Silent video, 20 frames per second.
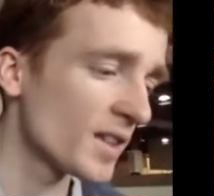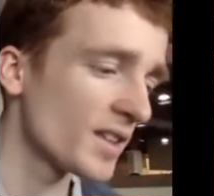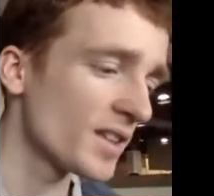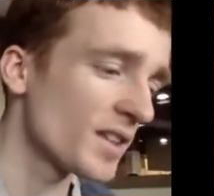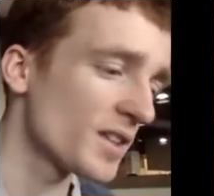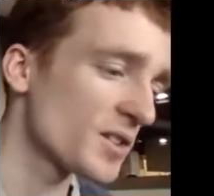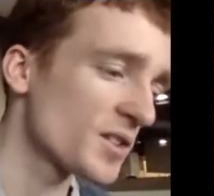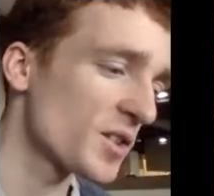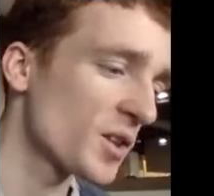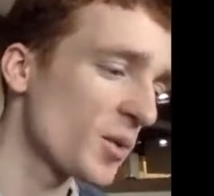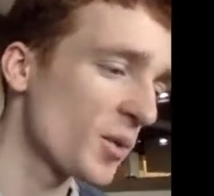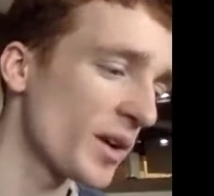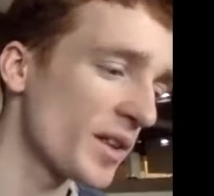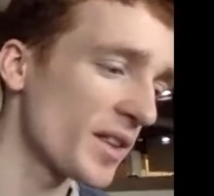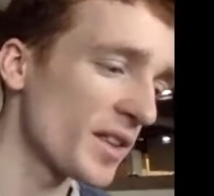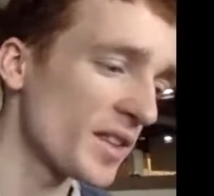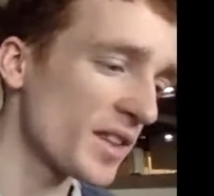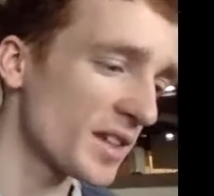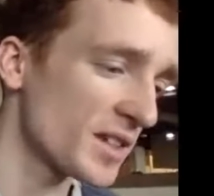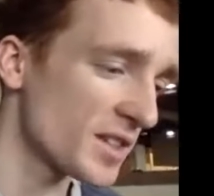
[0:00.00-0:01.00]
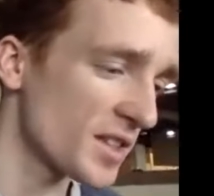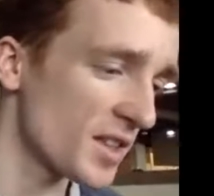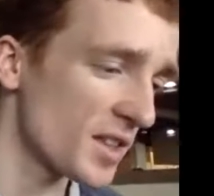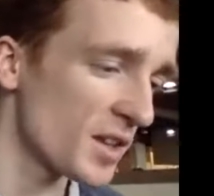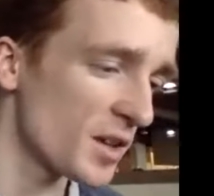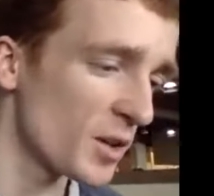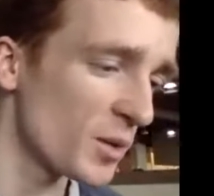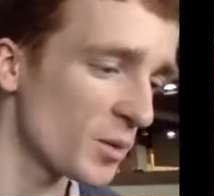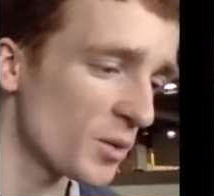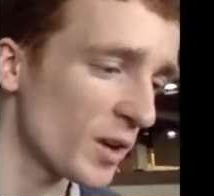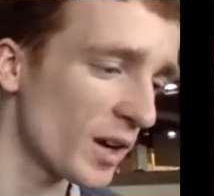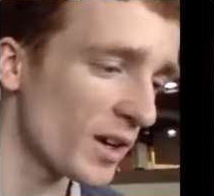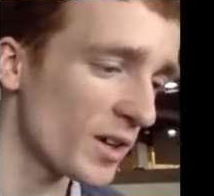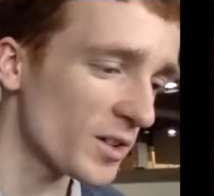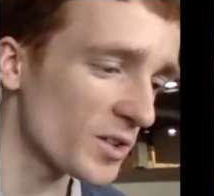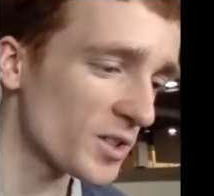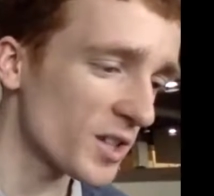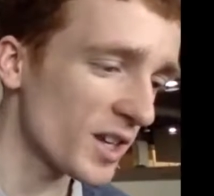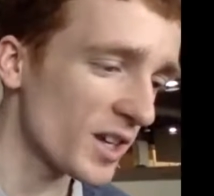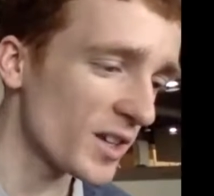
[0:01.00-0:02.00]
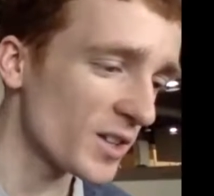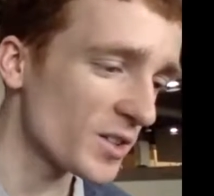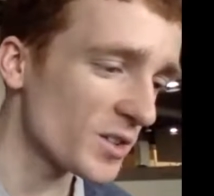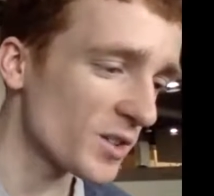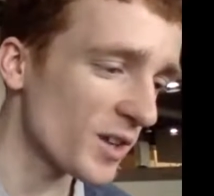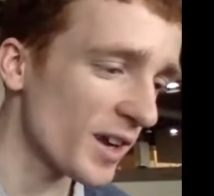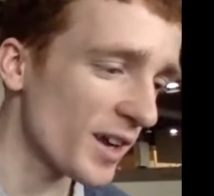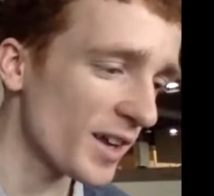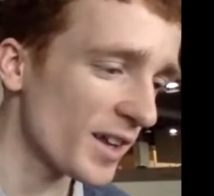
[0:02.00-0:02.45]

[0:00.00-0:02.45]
there's no way the things in the numerator change, right?